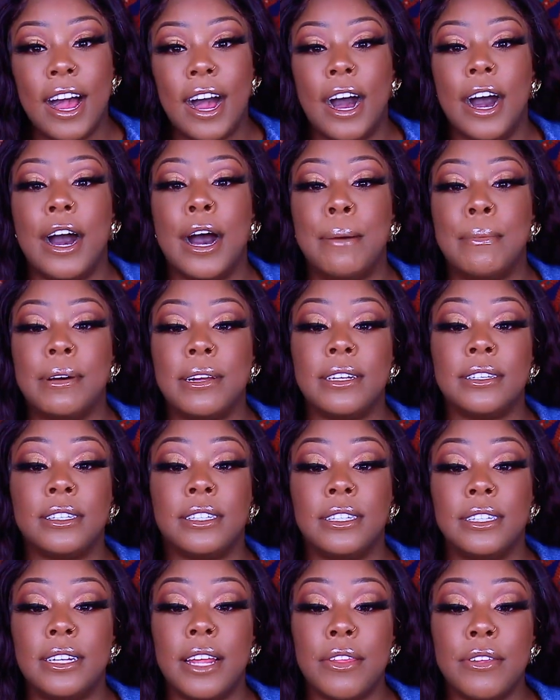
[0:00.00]

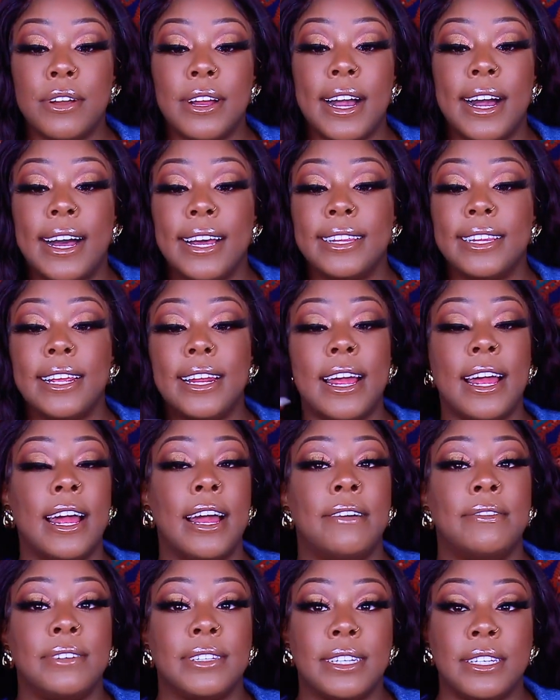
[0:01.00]
Another con that I
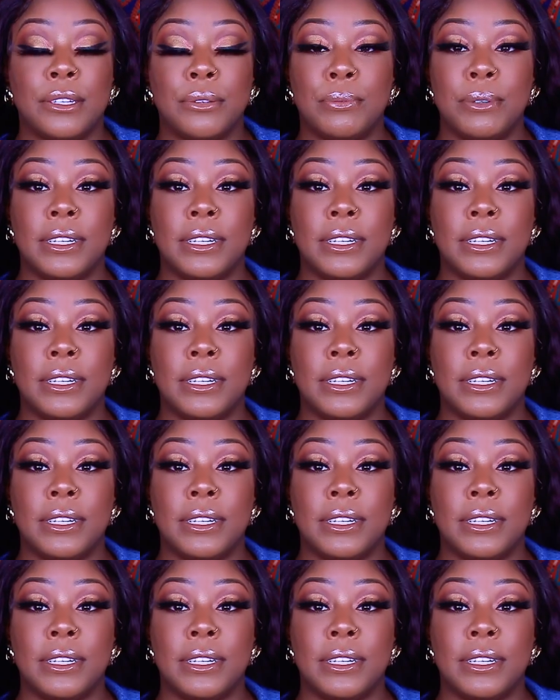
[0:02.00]
have with this